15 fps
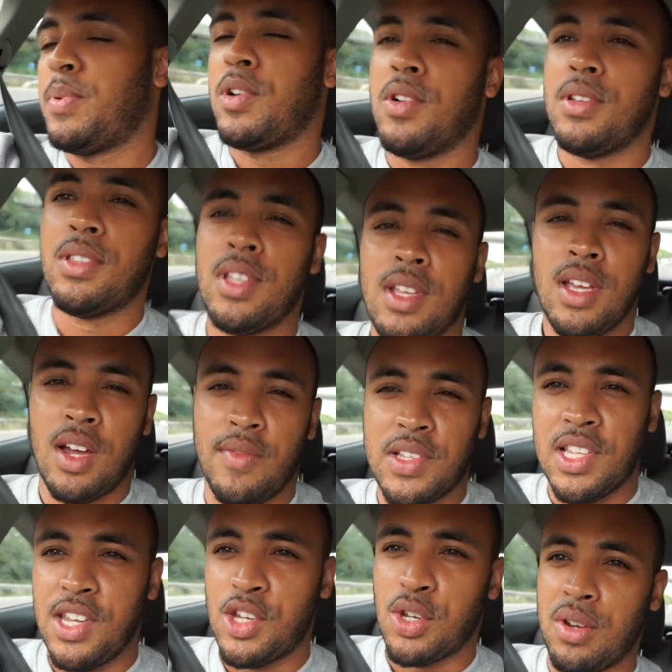because
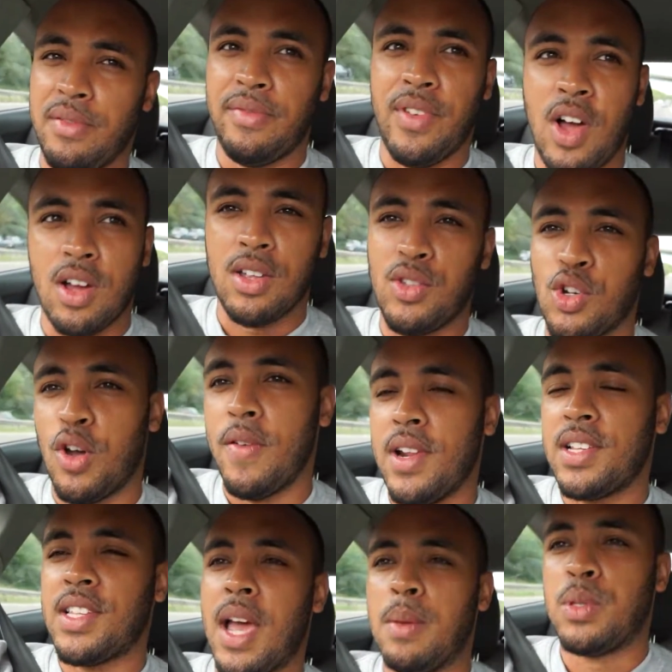obviously you shouldn't vlog and drive at
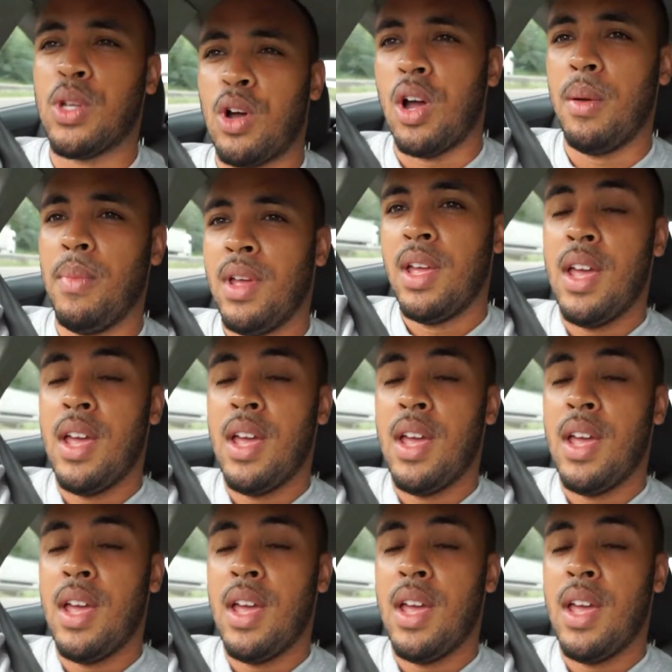the same time,